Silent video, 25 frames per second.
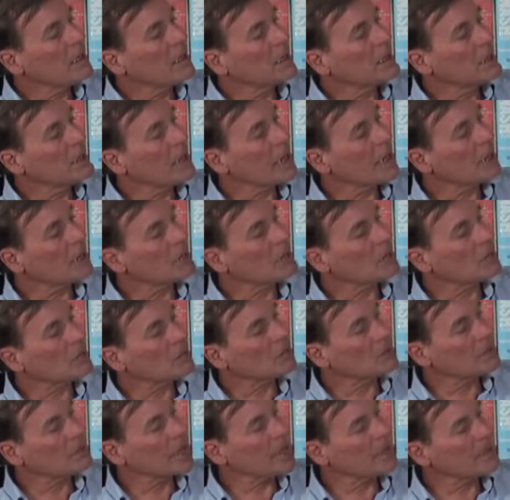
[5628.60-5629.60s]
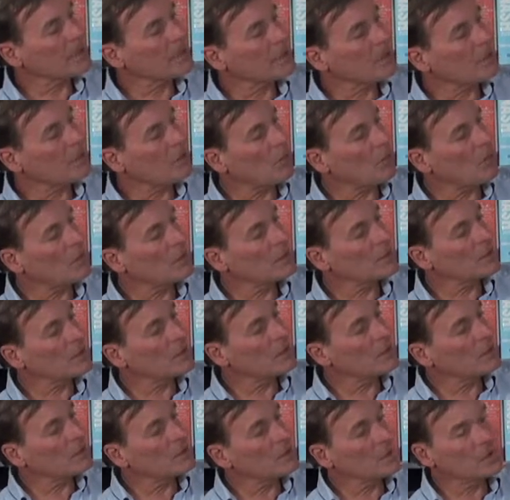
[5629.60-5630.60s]
Tax or tax invoice,
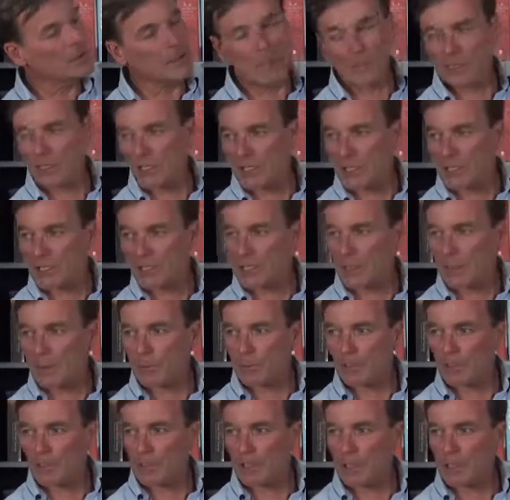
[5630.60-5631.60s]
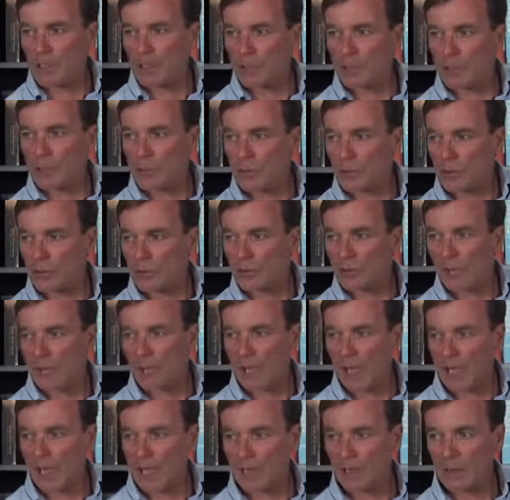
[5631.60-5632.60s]
there's that GST implication, talk to your
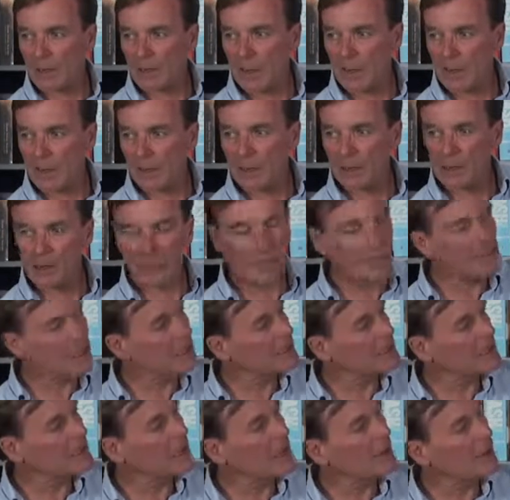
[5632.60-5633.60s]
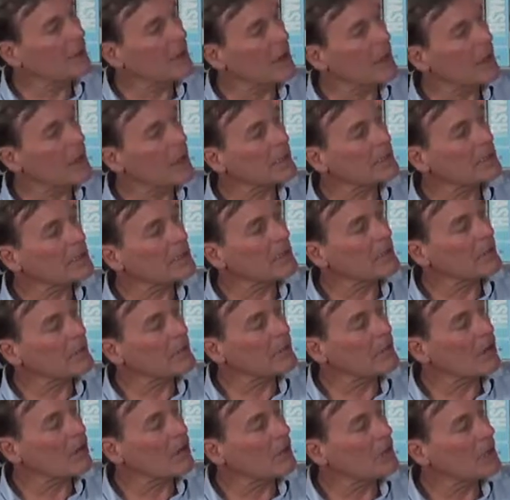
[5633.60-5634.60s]
accountant about it. It kicks in at around about
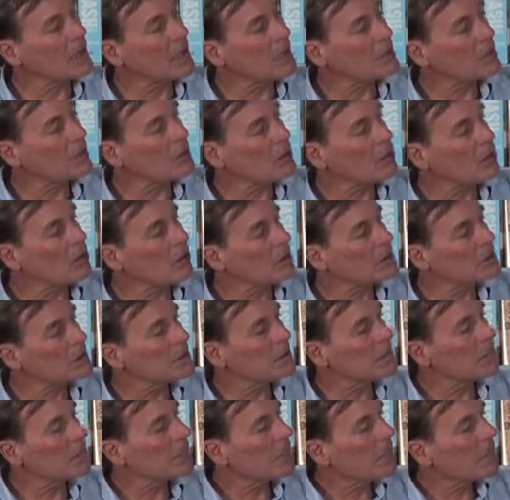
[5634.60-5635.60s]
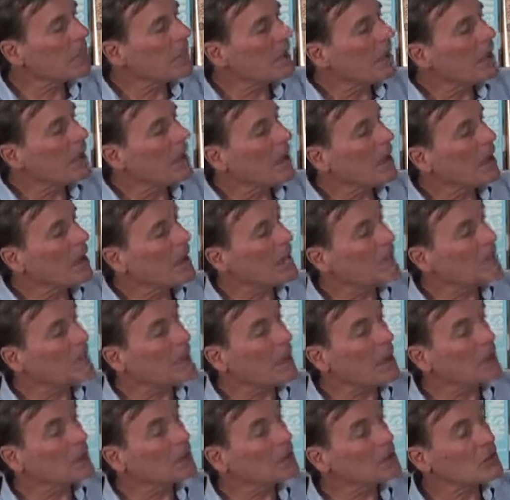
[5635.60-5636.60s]
$75,000. Um,
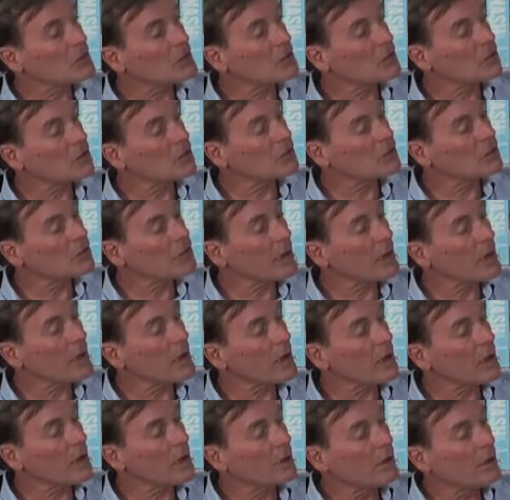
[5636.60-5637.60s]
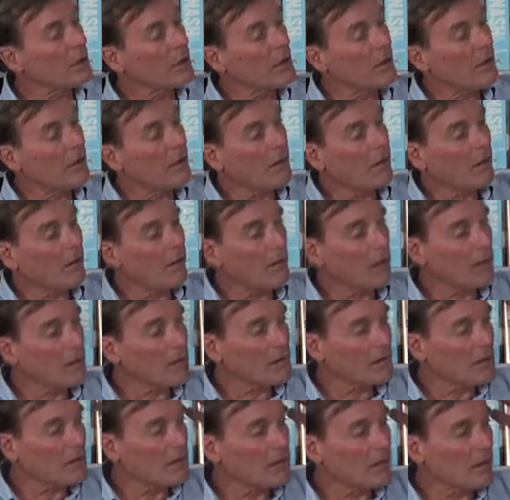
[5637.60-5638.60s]
company or sole trader, I,
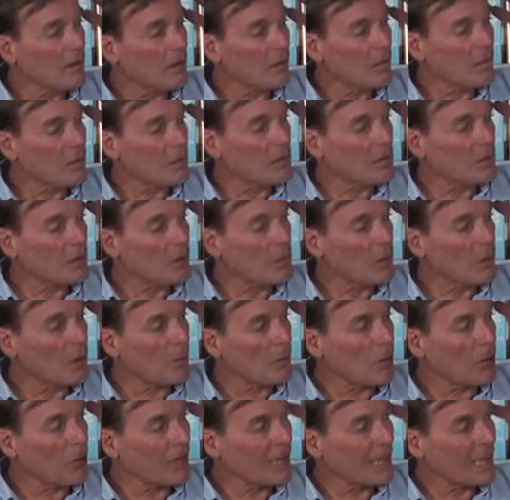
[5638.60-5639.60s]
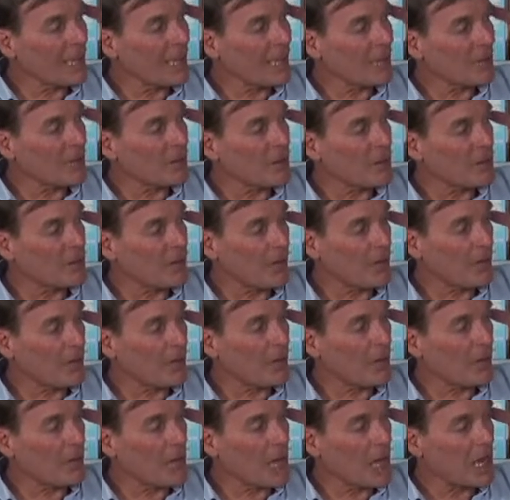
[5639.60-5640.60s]
I've been told by my accountant that around
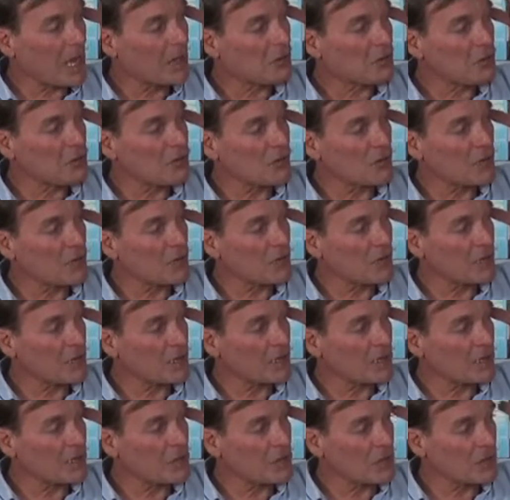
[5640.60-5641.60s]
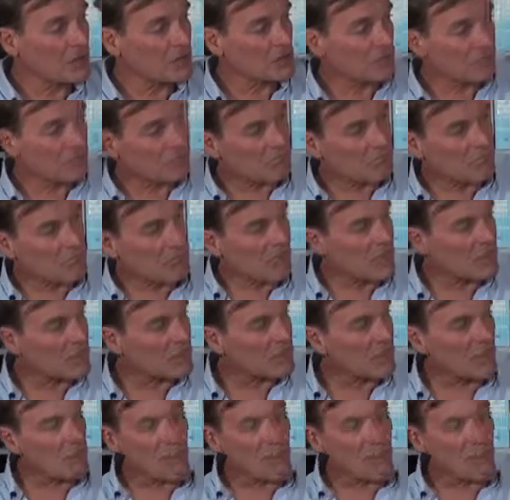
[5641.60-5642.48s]
about $120,000 plus or